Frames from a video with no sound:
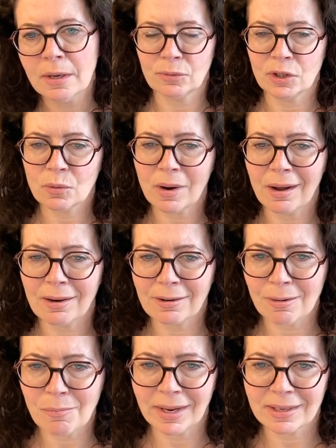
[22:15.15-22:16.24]
So it's quite a
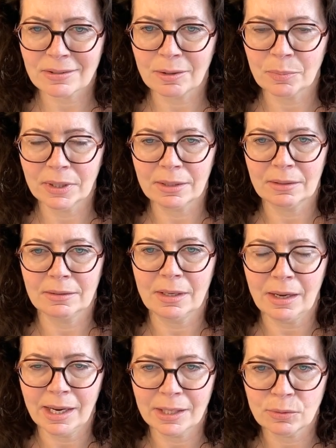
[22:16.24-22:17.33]
complex topic that
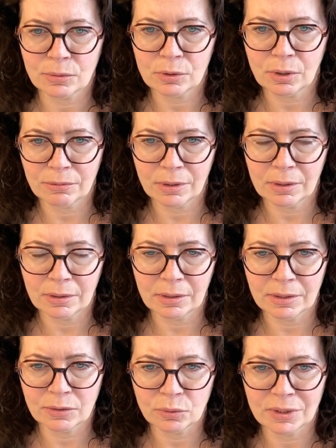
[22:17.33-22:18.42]
I don't cover into